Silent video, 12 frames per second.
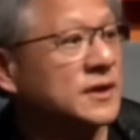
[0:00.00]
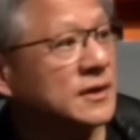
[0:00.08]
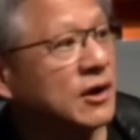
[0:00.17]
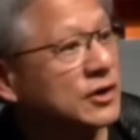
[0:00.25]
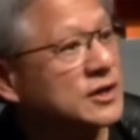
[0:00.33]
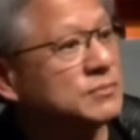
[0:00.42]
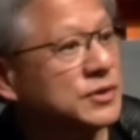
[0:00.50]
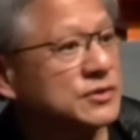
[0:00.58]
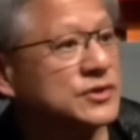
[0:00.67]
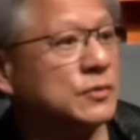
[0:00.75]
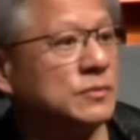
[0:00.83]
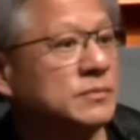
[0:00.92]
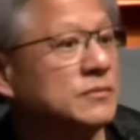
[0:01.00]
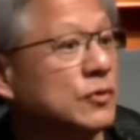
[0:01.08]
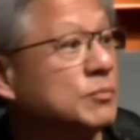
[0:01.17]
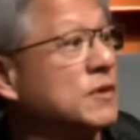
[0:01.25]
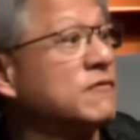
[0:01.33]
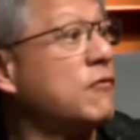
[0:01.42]
our computers will, will
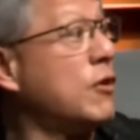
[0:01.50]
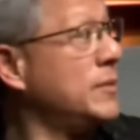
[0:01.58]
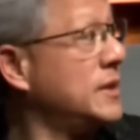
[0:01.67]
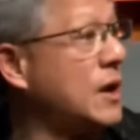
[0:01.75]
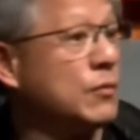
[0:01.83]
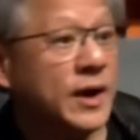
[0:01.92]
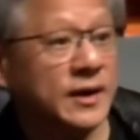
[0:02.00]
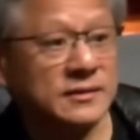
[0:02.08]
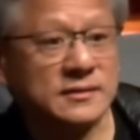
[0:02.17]
perform in that way.